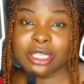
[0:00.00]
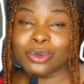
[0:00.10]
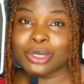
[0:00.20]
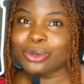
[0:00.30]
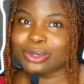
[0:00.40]

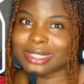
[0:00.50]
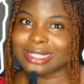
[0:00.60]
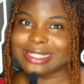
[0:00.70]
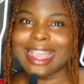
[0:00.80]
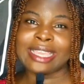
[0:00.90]
you will know
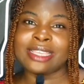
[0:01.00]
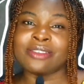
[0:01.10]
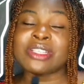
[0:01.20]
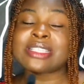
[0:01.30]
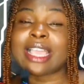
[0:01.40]
that I
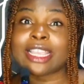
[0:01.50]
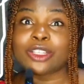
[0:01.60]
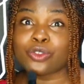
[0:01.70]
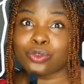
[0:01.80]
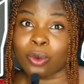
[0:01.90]

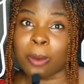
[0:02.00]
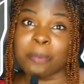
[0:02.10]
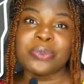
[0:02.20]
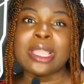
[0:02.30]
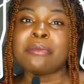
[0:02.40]
resigned
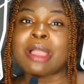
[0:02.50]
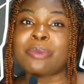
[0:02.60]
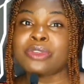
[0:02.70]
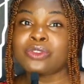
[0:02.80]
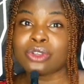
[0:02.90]
from my
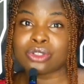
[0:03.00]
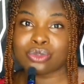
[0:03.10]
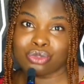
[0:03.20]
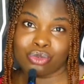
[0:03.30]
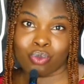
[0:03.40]

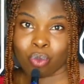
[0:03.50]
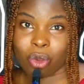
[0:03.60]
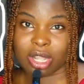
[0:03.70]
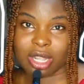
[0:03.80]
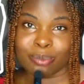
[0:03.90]
previous
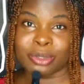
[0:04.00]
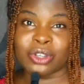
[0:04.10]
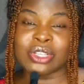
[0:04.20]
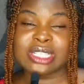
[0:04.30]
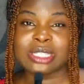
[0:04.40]
work
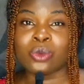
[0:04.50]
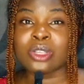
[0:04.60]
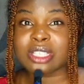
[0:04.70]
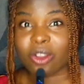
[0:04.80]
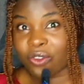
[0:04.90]
because it
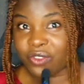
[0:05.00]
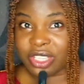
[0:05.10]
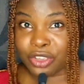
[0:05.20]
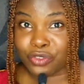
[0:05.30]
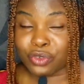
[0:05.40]
wasn't
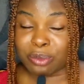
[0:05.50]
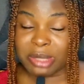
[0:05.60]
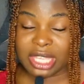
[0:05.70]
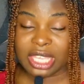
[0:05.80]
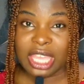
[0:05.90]
convenient for
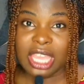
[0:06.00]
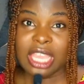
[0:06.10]
me.